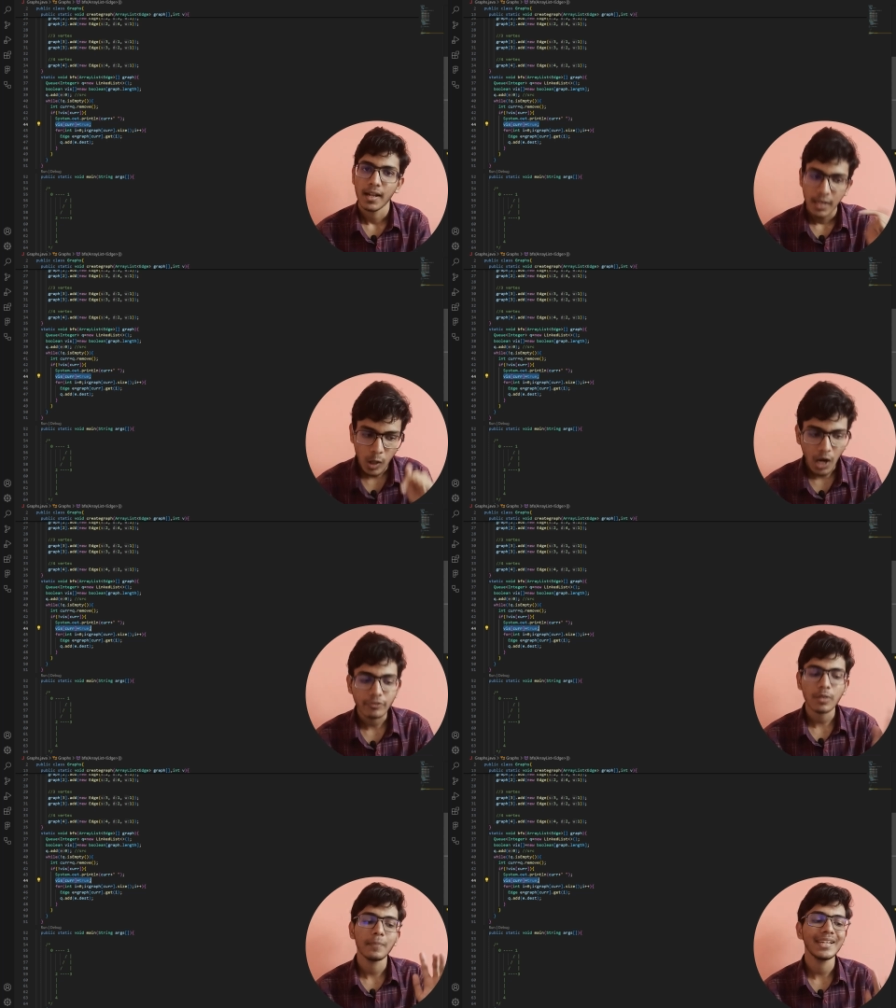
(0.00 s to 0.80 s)
Now
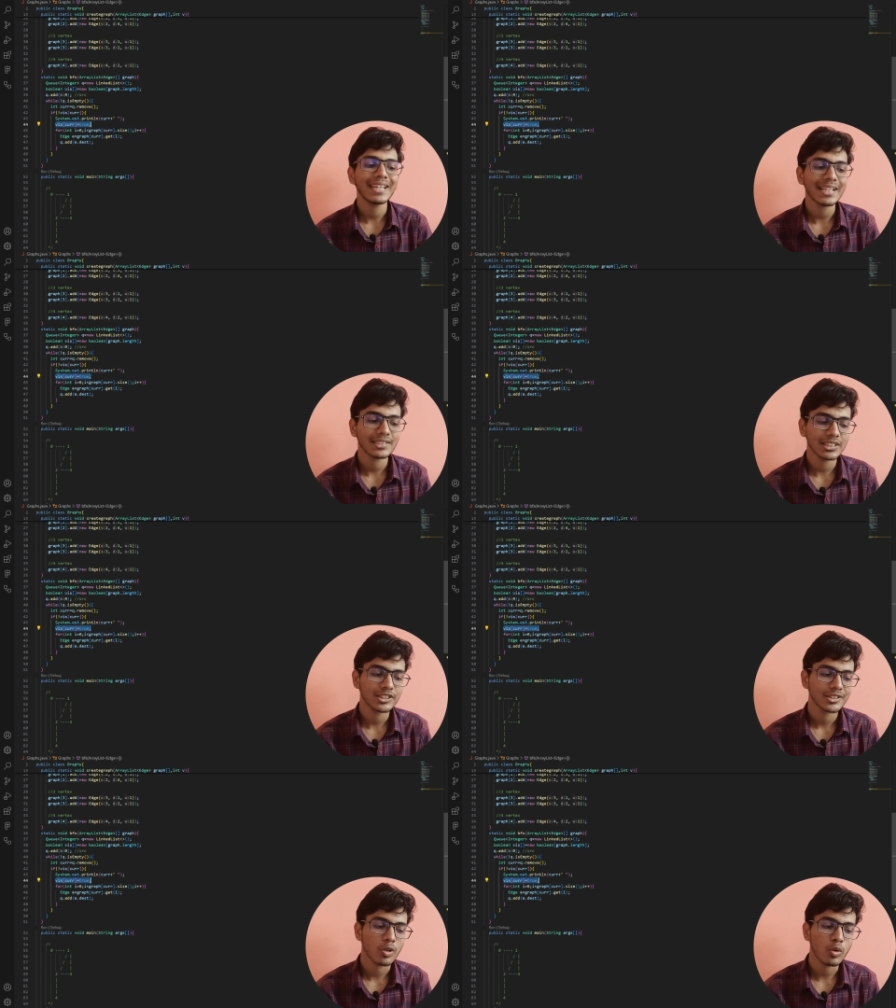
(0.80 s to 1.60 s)
after making
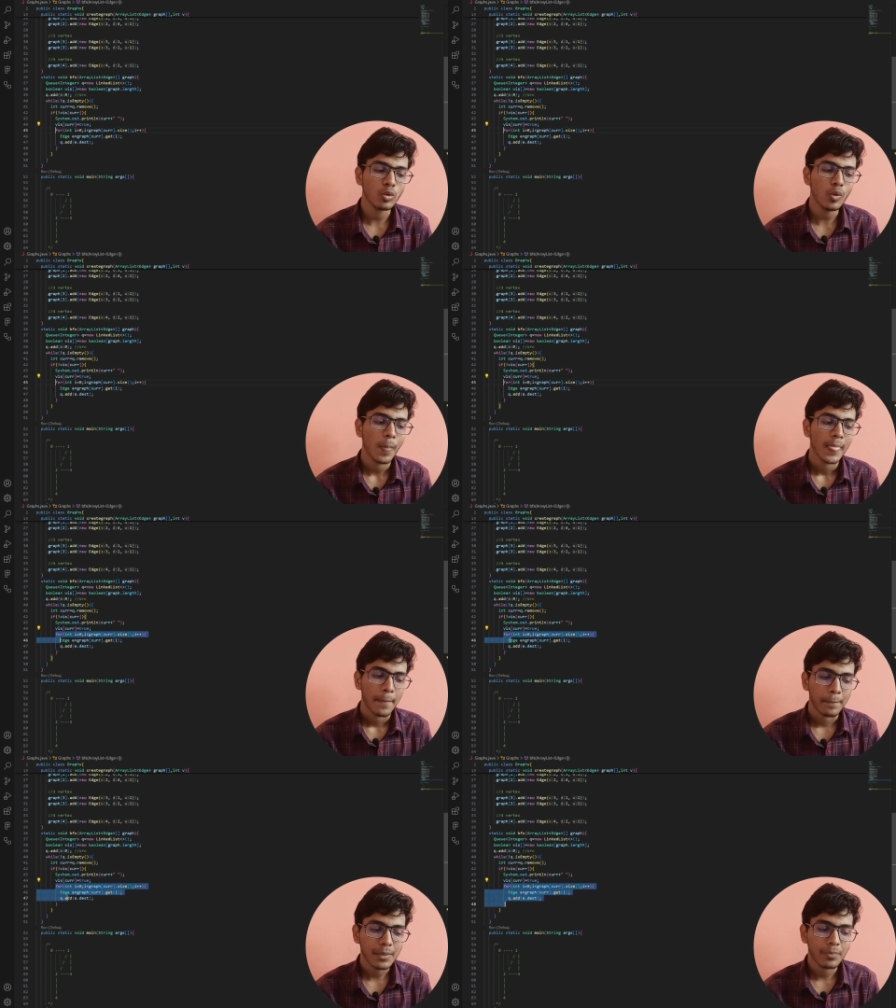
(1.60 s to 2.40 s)
this true,
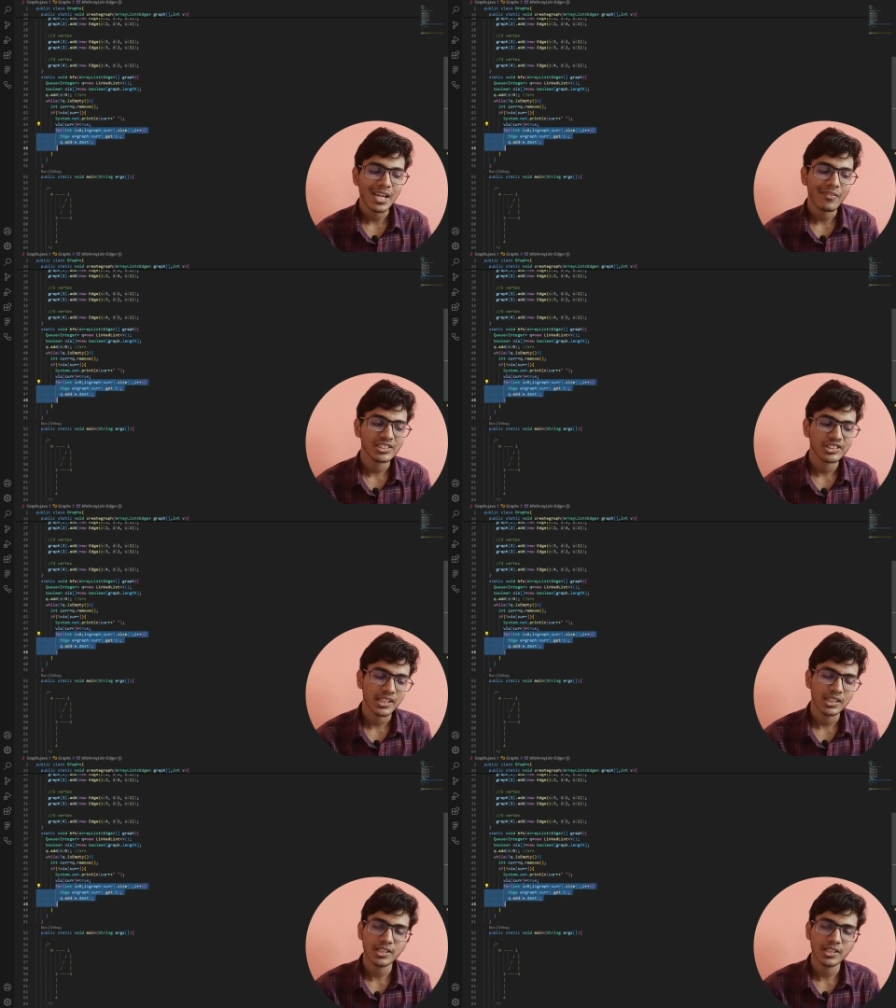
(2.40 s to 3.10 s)
my BFS says